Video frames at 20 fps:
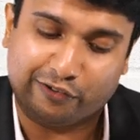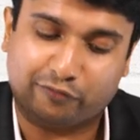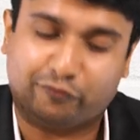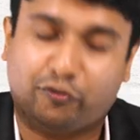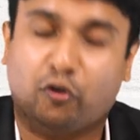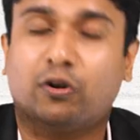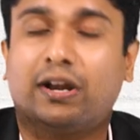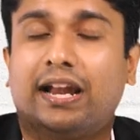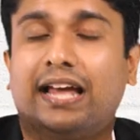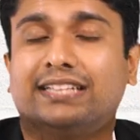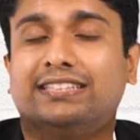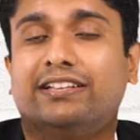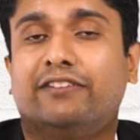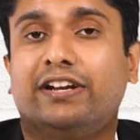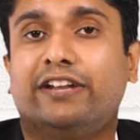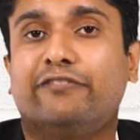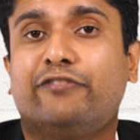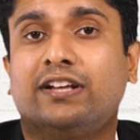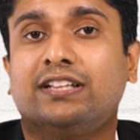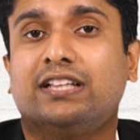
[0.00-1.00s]

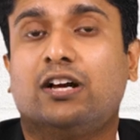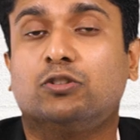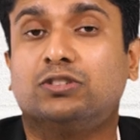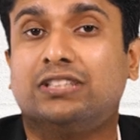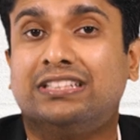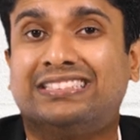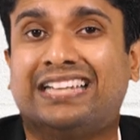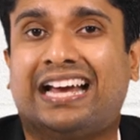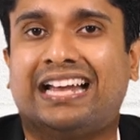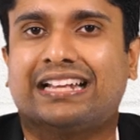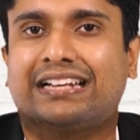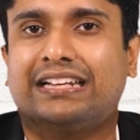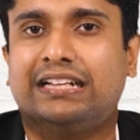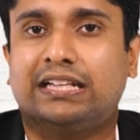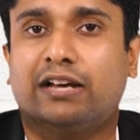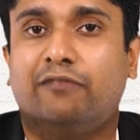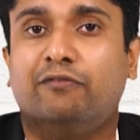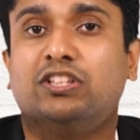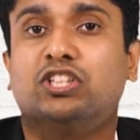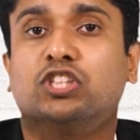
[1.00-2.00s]
4,75,000 salary
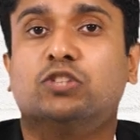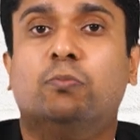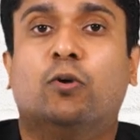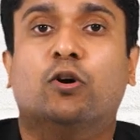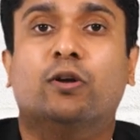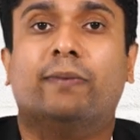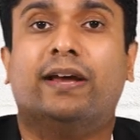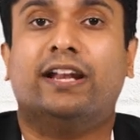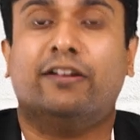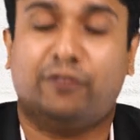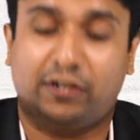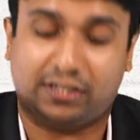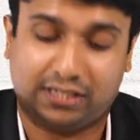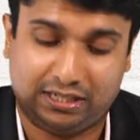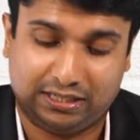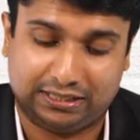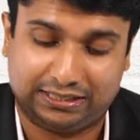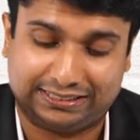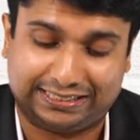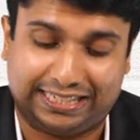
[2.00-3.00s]
income, which is more
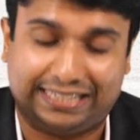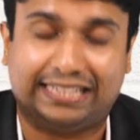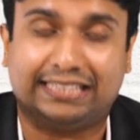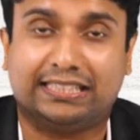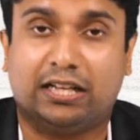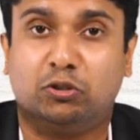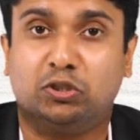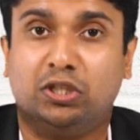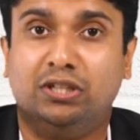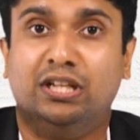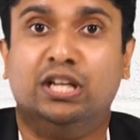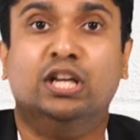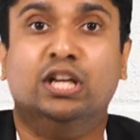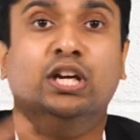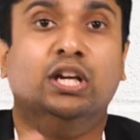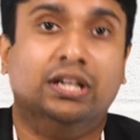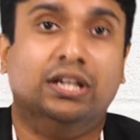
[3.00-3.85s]
beneficial, this 80,000?